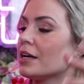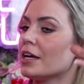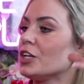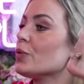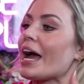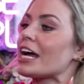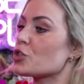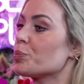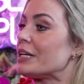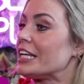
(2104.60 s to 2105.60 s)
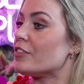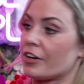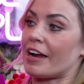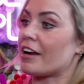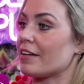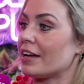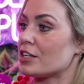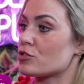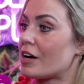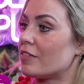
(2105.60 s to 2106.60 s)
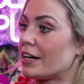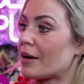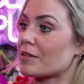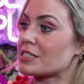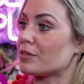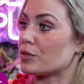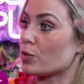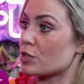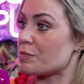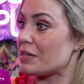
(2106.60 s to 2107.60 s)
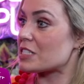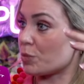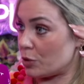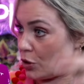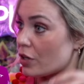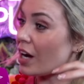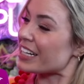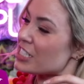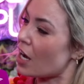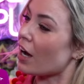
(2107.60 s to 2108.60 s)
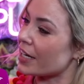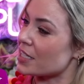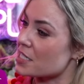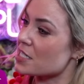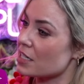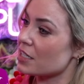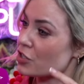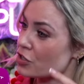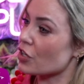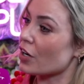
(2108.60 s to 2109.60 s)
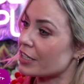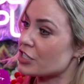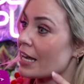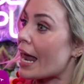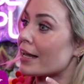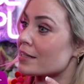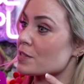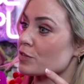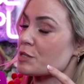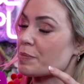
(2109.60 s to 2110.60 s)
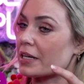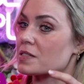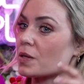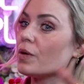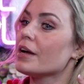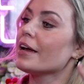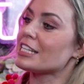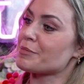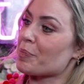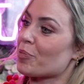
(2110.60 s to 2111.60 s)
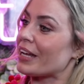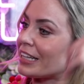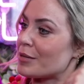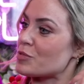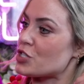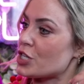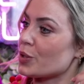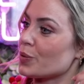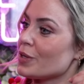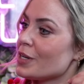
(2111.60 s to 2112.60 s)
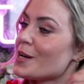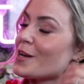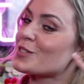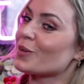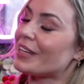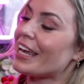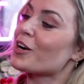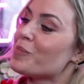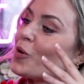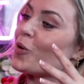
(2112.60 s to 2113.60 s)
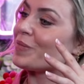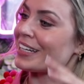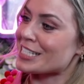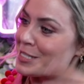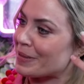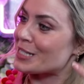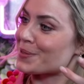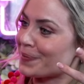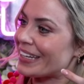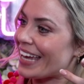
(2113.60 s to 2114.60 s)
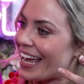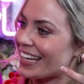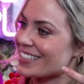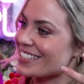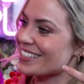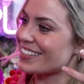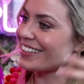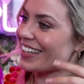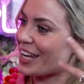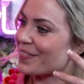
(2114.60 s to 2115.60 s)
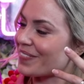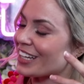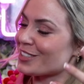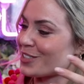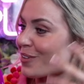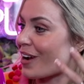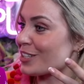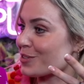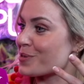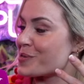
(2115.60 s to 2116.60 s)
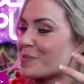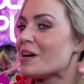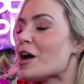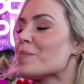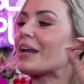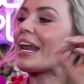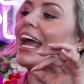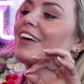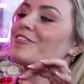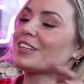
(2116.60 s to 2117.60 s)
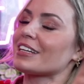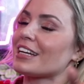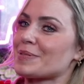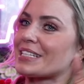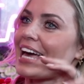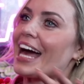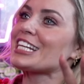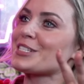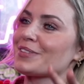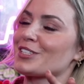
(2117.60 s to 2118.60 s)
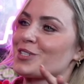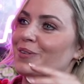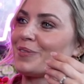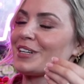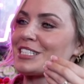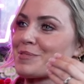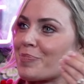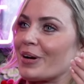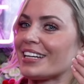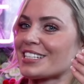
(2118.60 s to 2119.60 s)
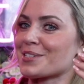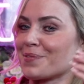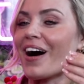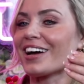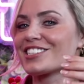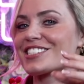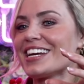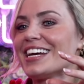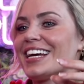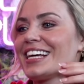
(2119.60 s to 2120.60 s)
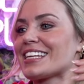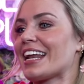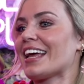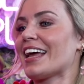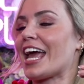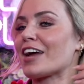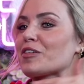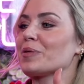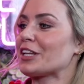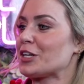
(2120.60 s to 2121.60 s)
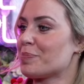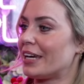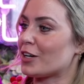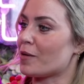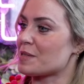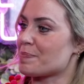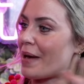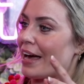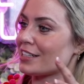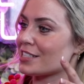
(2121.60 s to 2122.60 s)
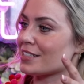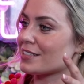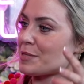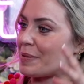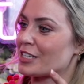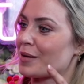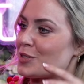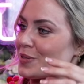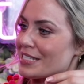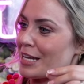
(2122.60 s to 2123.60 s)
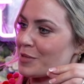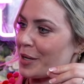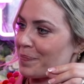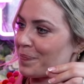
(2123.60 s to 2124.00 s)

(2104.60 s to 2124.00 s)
you can't up and leave your area and travel an hour down the road to meet someone. You're kind of tied. You're tied to the land, so to speak. So it's about bringing them to you. So they come home then and spend a weekend at your home. But I suppose the catch with the show and why it's brilliant to watch is that everyone that you pick comes back to spend time with you at the same time.